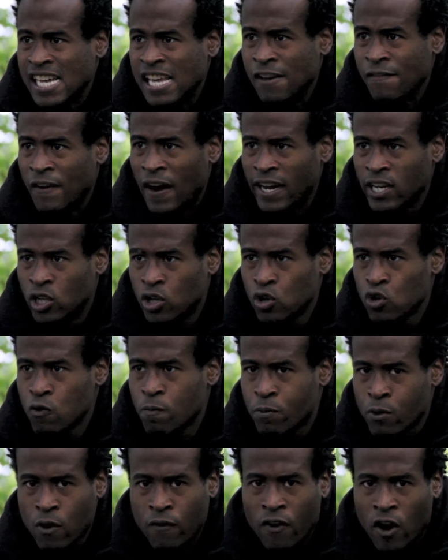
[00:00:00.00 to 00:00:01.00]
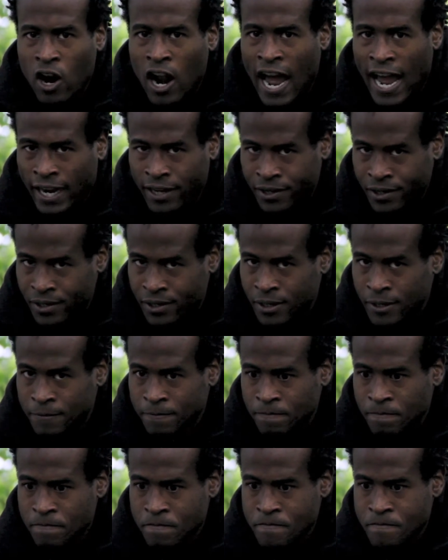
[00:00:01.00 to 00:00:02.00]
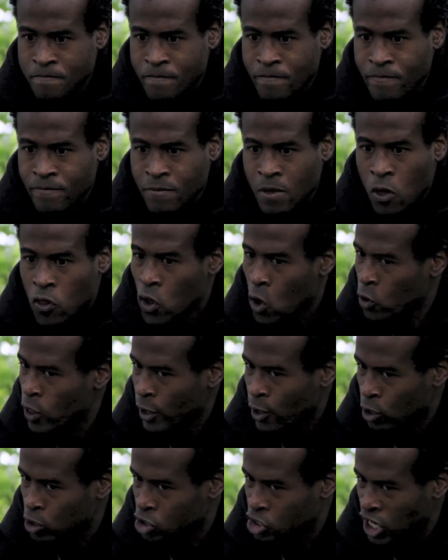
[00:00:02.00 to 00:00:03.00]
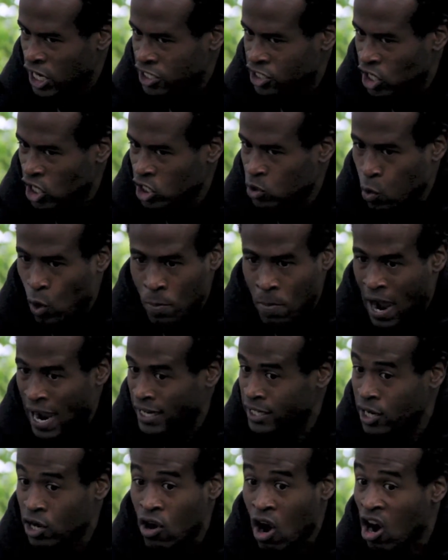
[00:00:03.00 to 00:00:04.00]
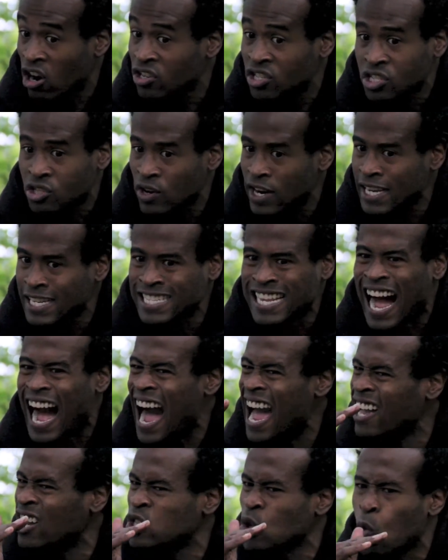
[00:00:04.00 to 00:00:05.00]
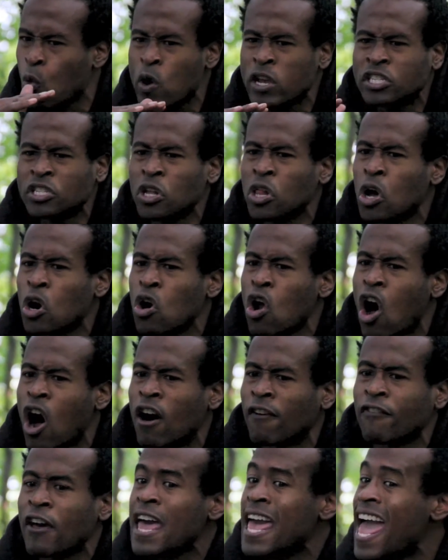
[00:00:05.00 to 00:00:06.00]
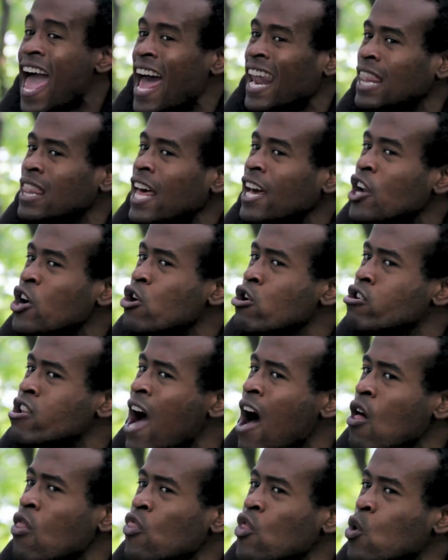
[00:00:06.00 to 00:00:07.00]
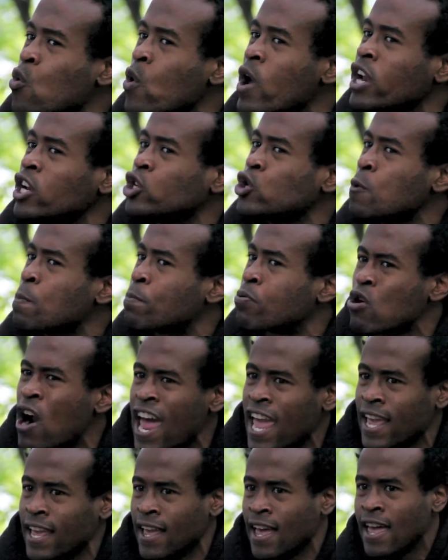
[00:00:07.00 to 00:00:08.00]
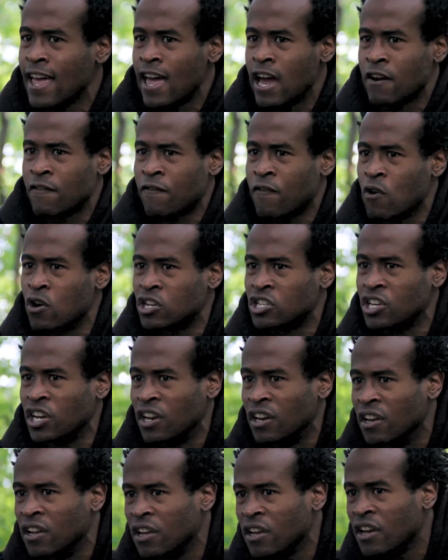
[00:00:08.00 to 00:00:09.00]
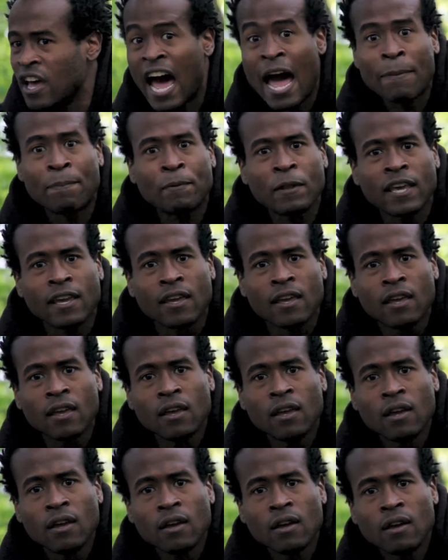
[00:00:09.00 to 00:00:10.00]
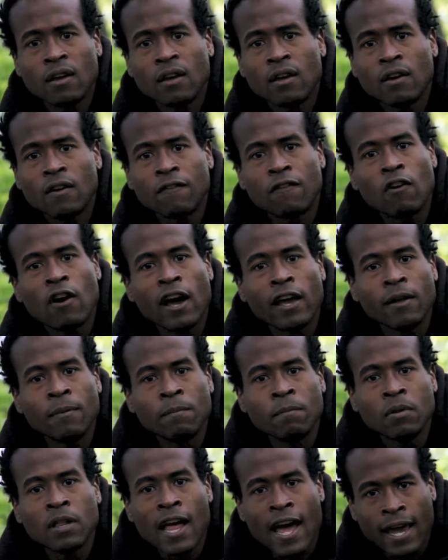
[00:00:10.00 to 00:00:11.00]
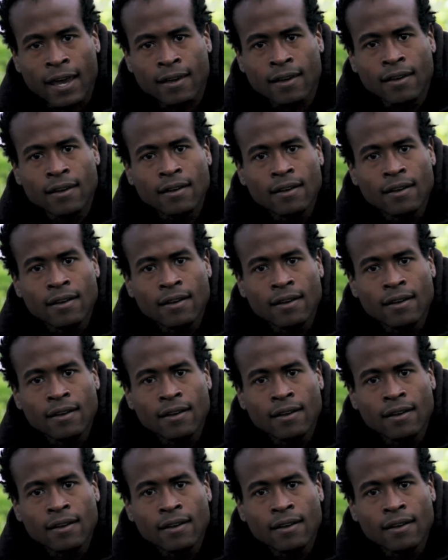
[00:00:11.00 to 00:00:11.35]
If I do prove her haggard, though that her jesses were my dear heartstrings, I'll whistle her off and let her down the wind to prey at fortune. Happily, for I am black.